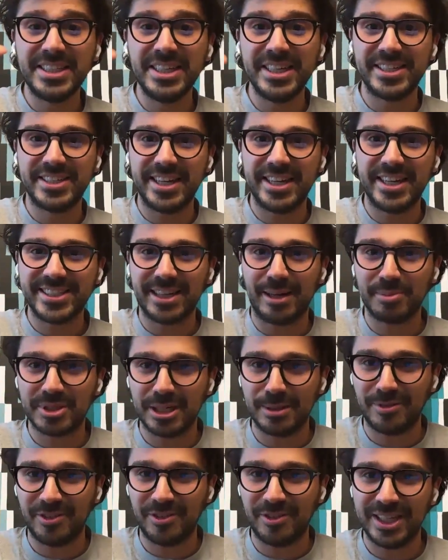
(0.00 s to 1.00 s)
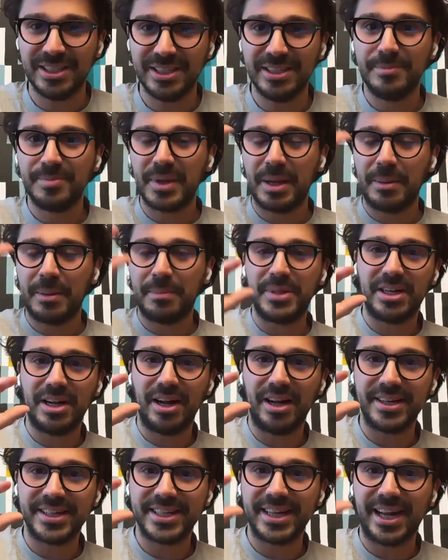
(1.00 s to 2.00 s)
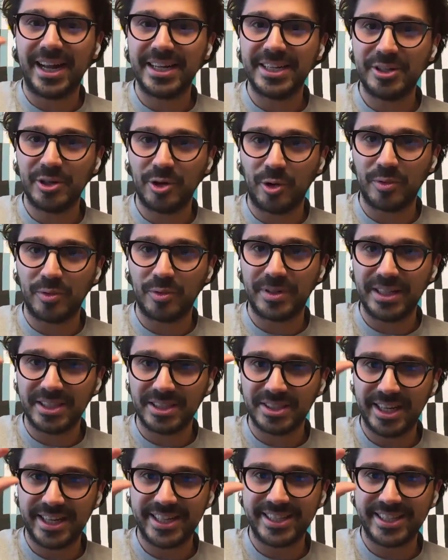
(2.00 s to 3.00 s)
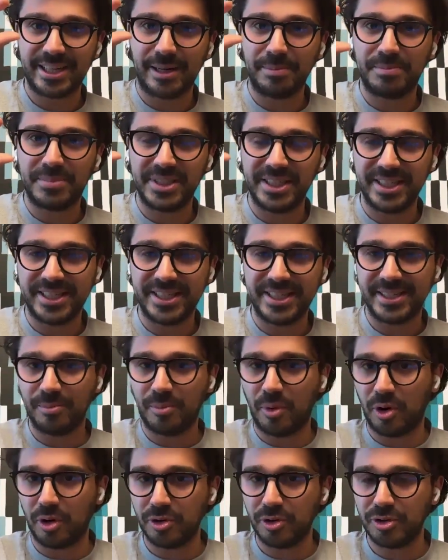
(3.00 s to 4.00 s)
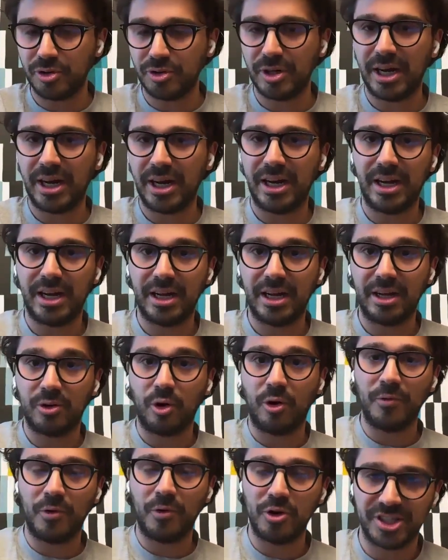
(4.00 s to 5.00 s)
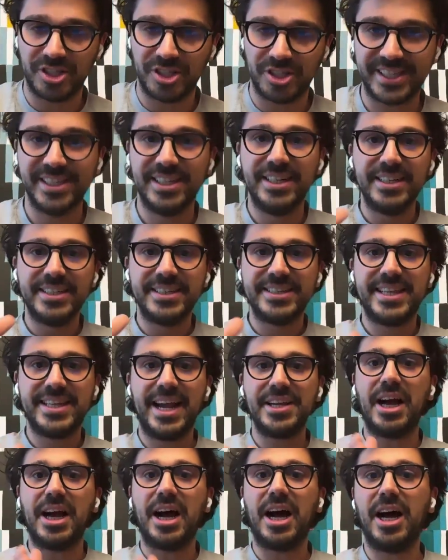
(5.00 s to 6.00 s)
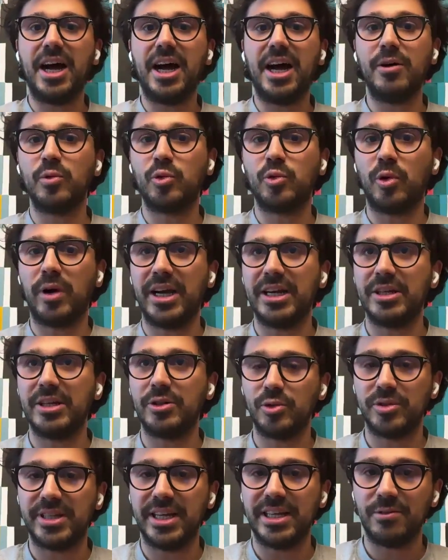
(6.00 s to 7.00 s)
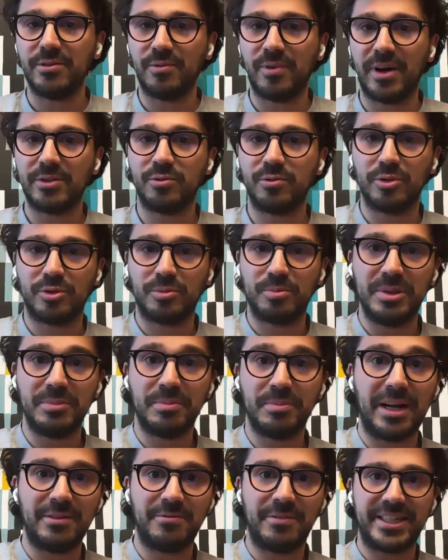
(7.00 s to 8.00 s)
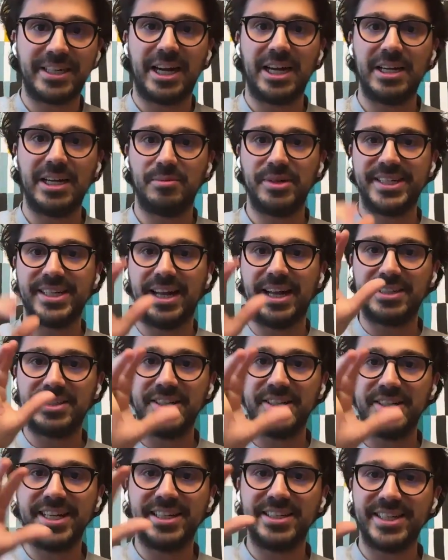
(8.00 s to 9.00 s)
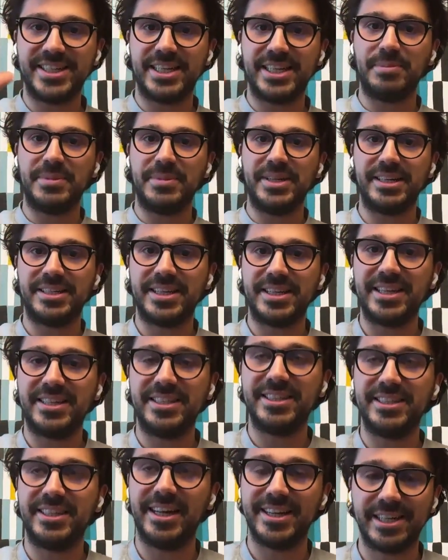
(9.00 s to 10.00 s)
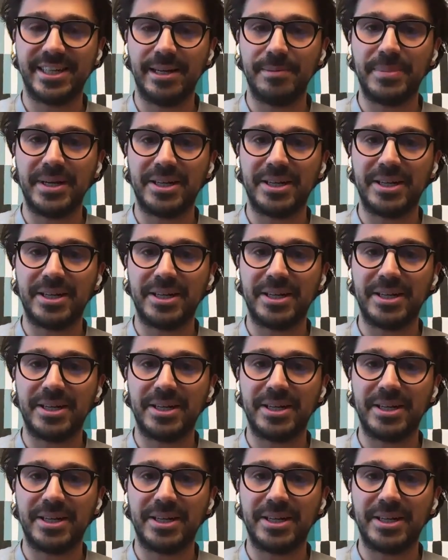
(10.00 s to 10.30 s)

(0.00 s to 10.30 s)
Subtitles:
increase desktop traffic? Because I know that desktop brings more conversions. Then how do I do that? What would be my variables? Like the second step is taking a